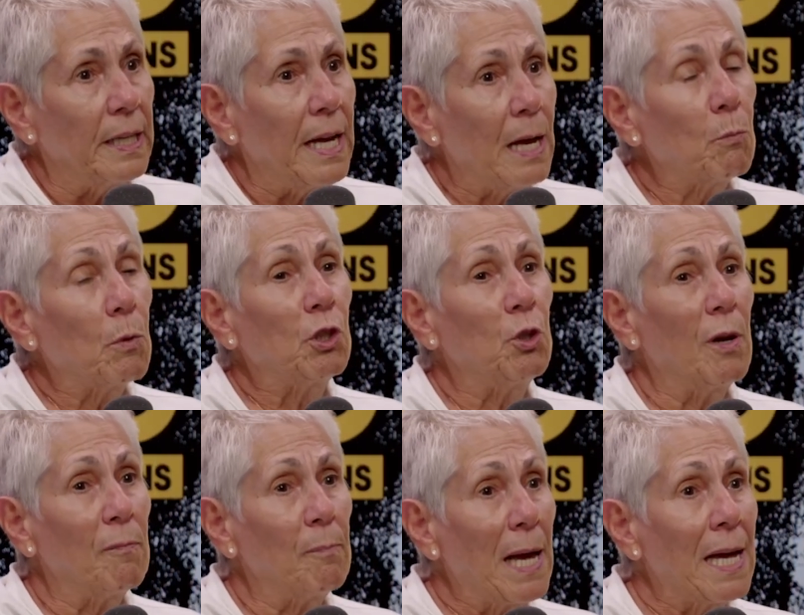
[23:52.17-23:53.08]
and what you
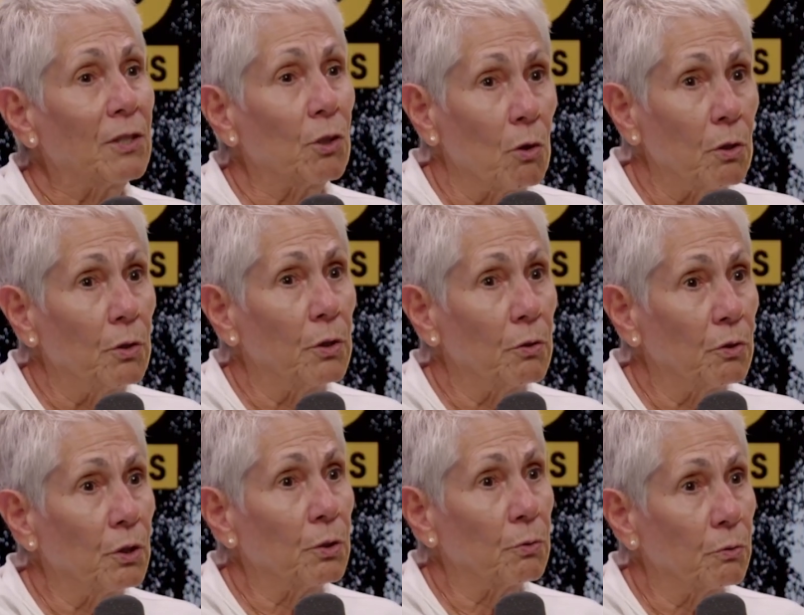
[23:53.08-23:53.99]
have passed on to your
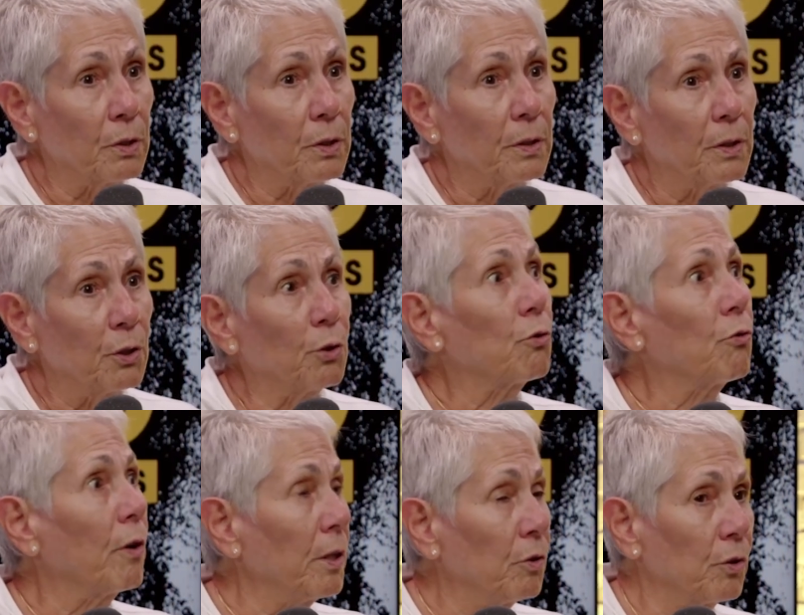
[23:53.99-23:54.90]
children your
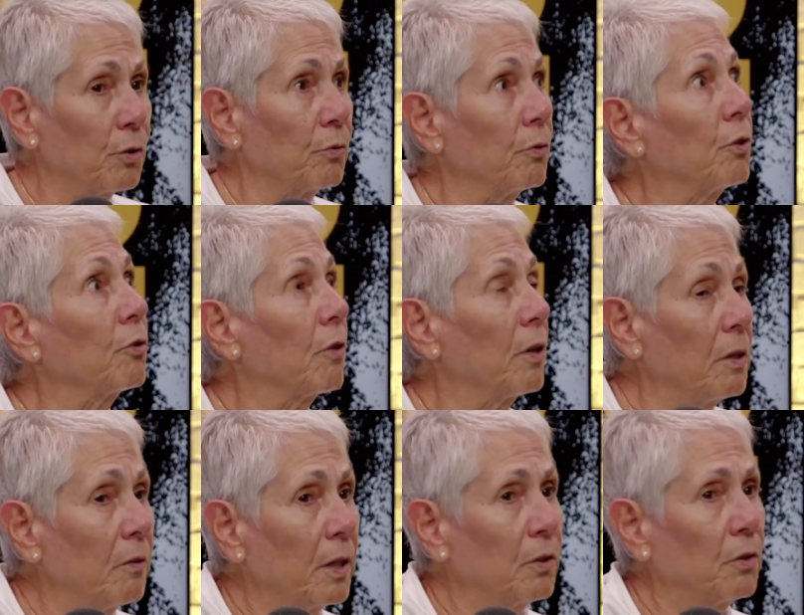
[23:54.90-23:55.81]
grandchildren your great
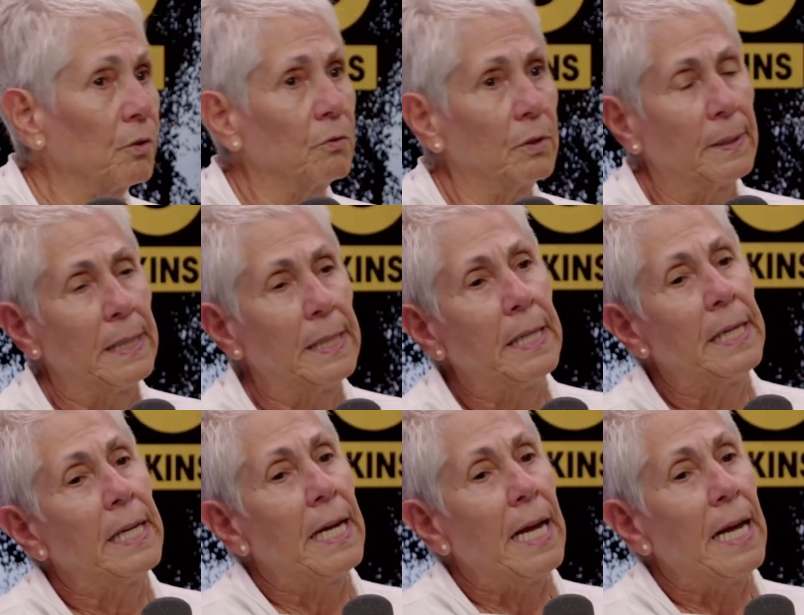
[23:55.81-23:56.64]
grandchildren yep.